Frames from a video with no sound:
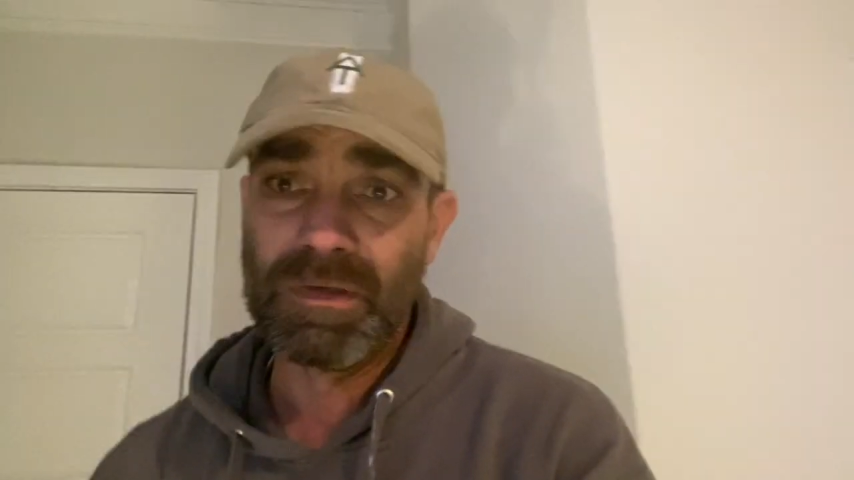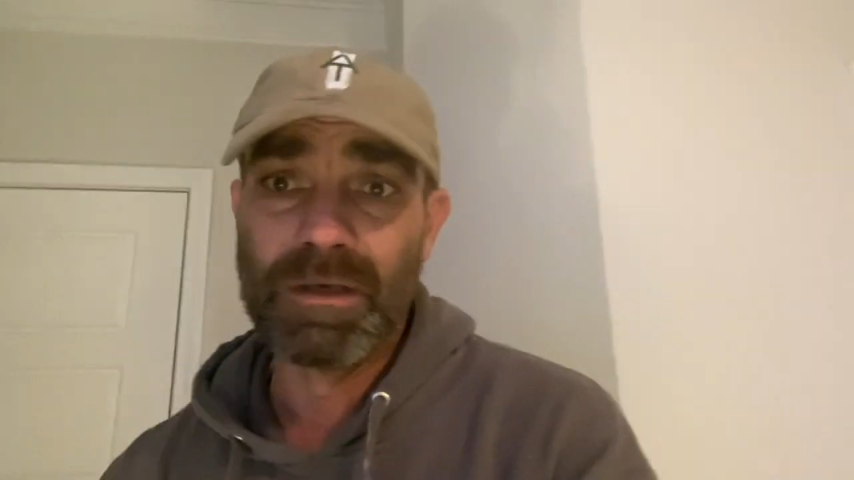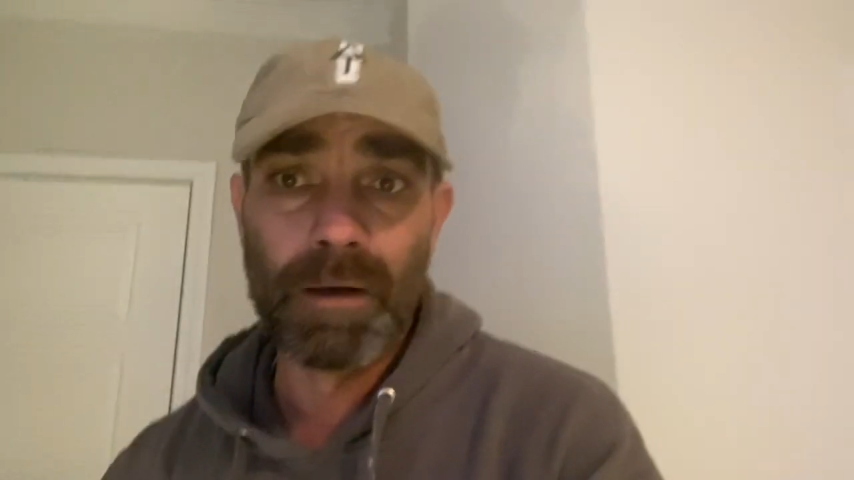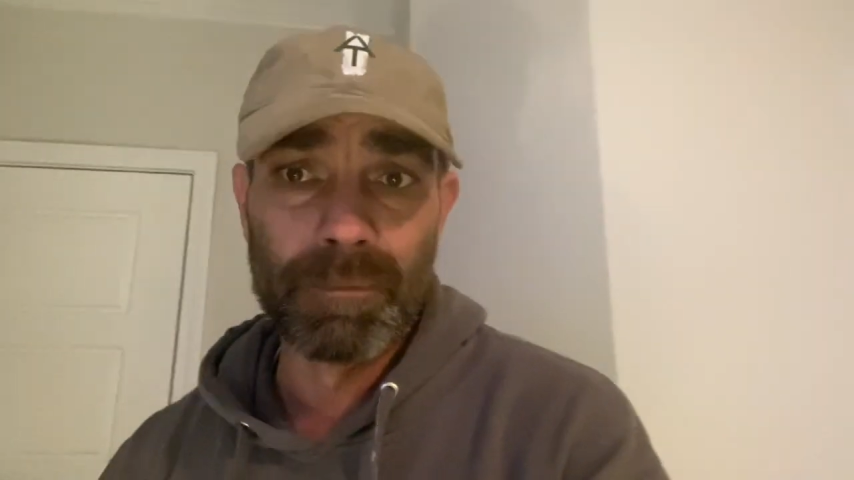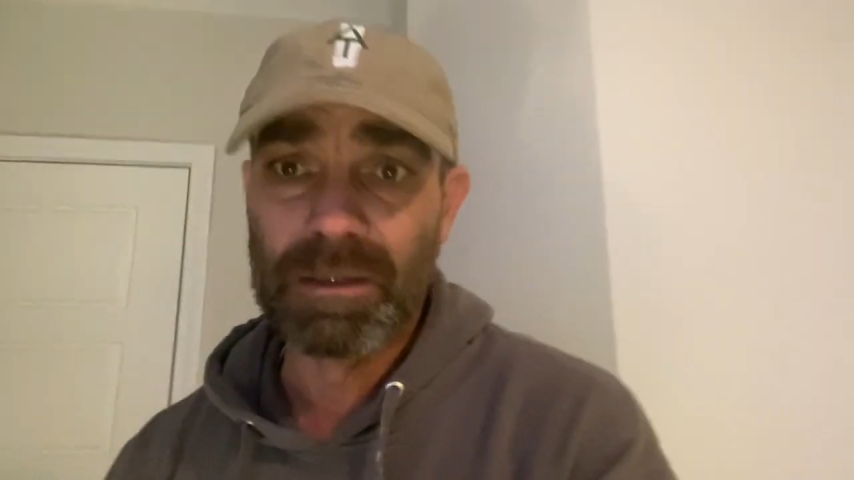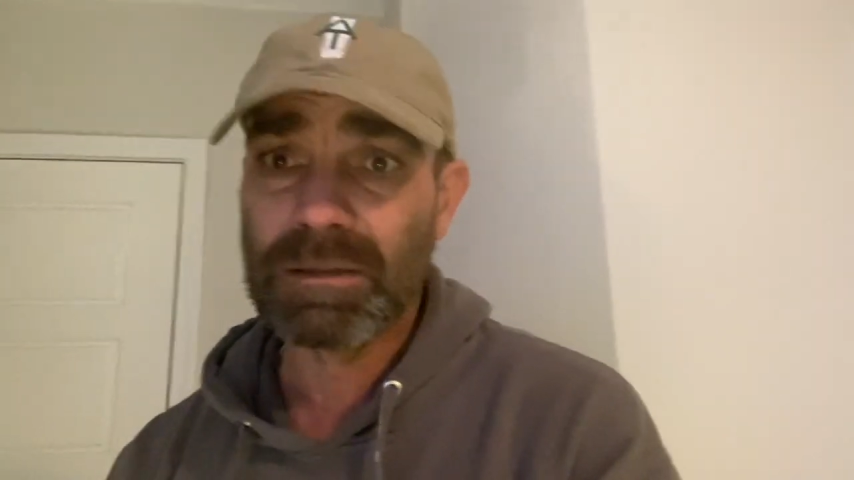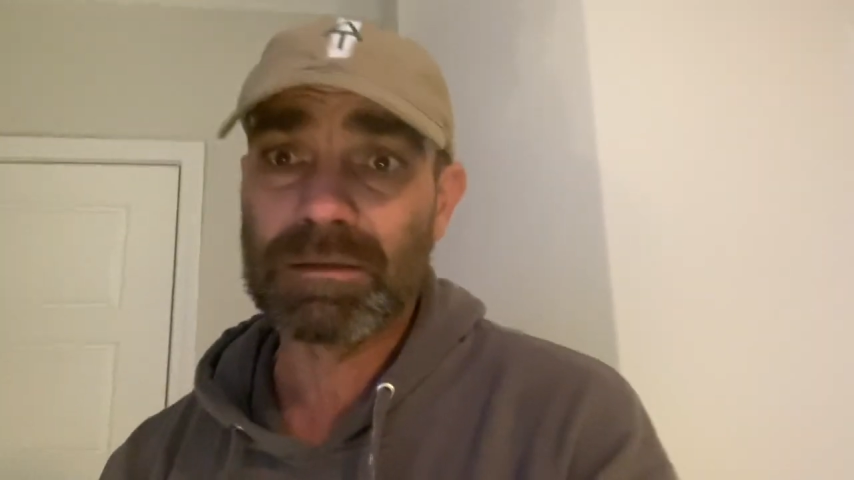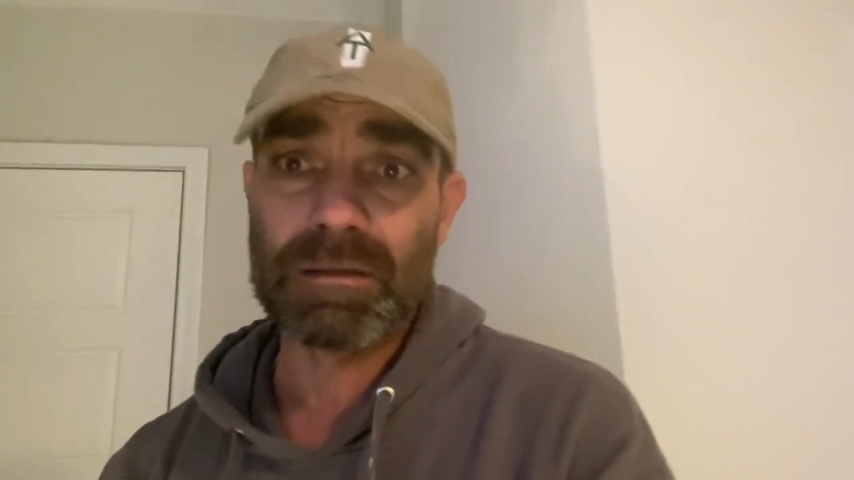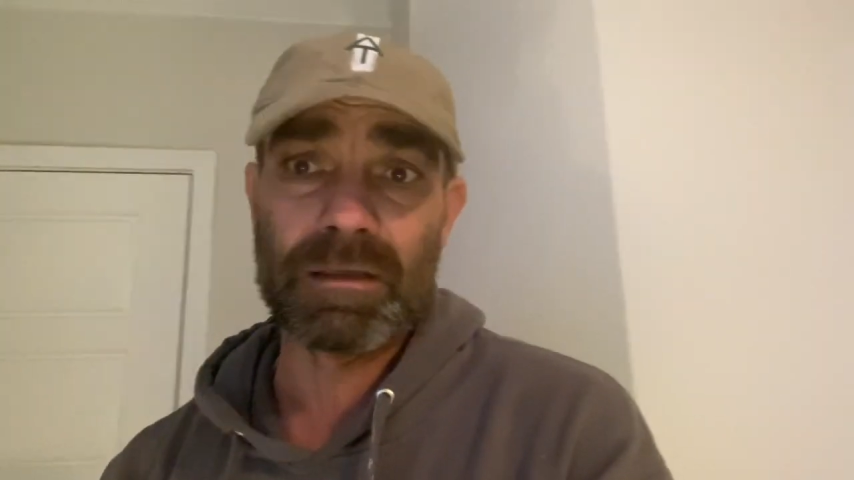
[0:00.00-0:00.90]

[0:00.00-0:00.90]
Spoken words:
numbers